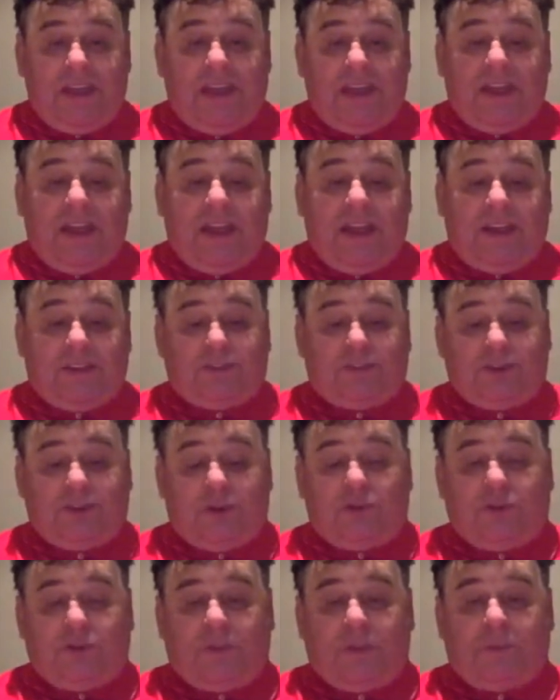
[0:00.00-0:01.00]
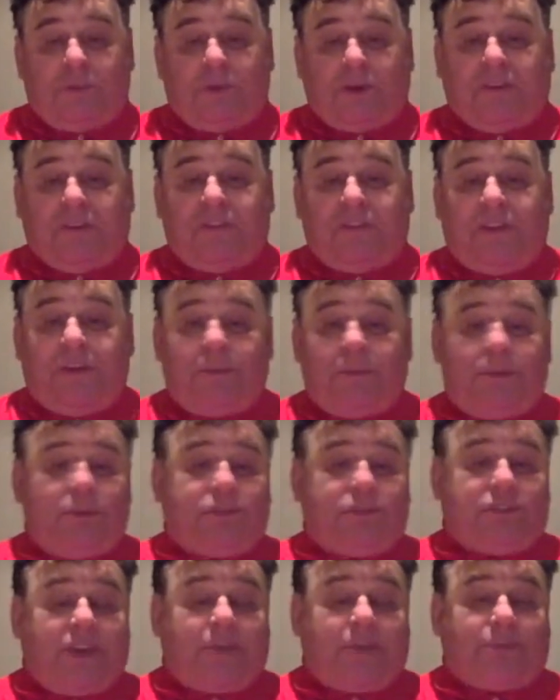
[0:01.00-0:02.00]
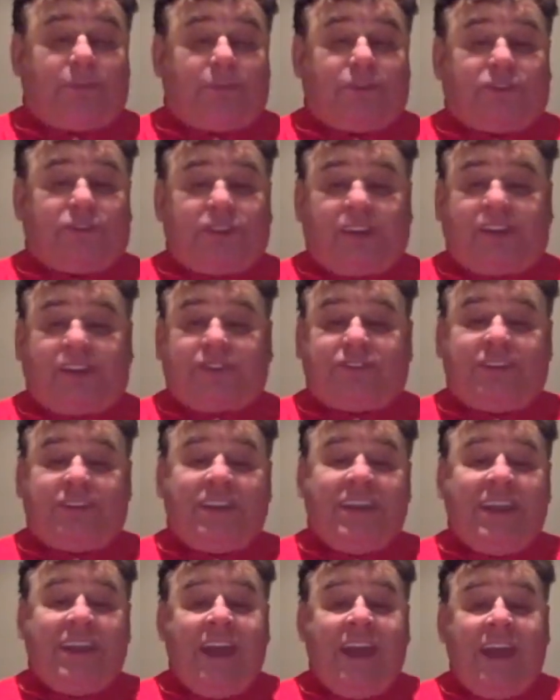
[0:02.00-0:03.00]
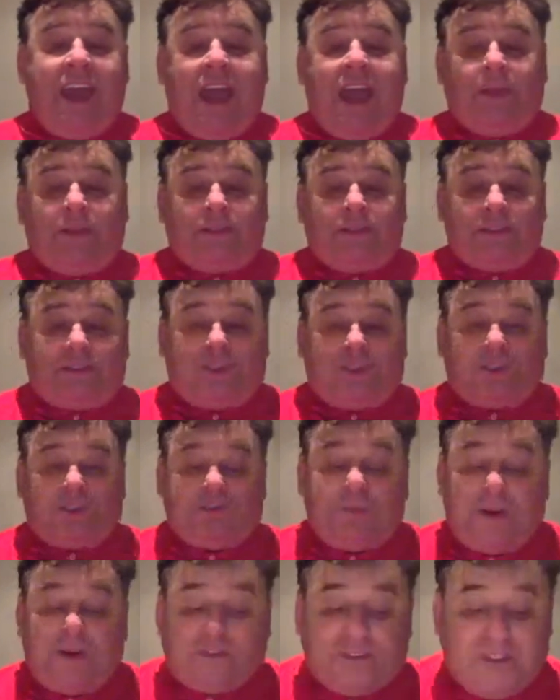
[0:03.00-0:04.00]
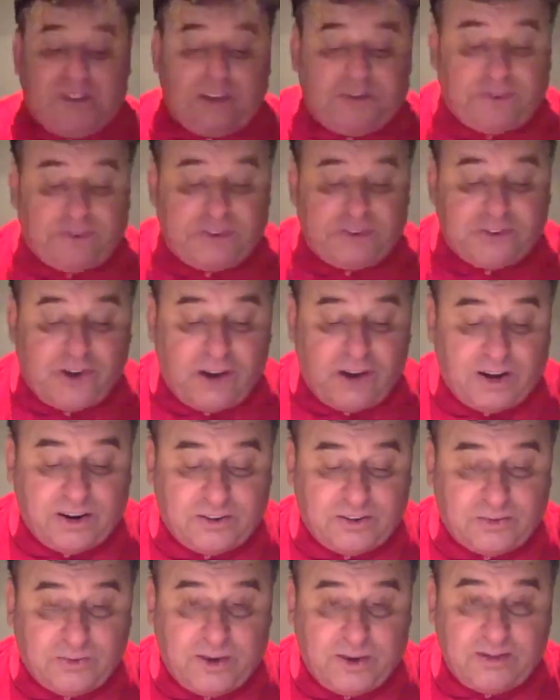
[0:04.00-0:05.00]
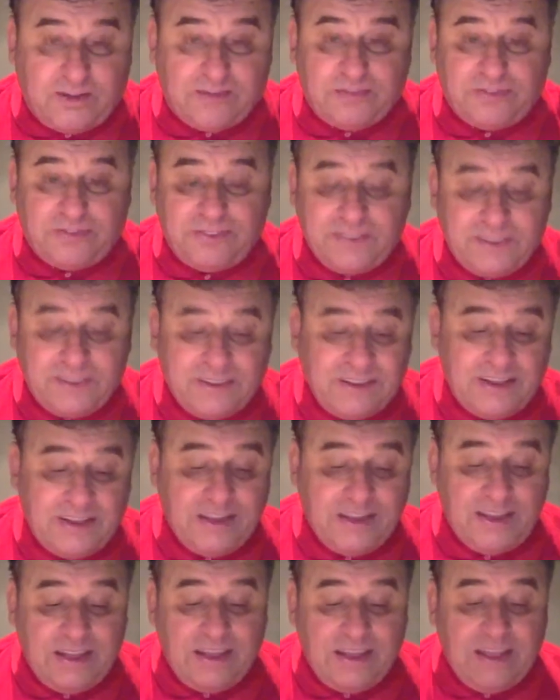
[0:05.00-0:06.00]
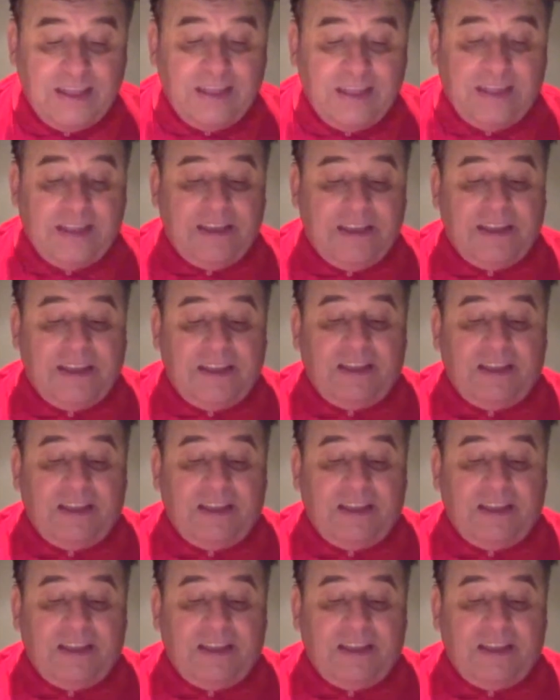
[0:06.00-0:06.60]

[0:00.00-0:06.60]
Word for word: And so from the book of Numbers, chapter 6, and this is especially for John and his wife. Shalom.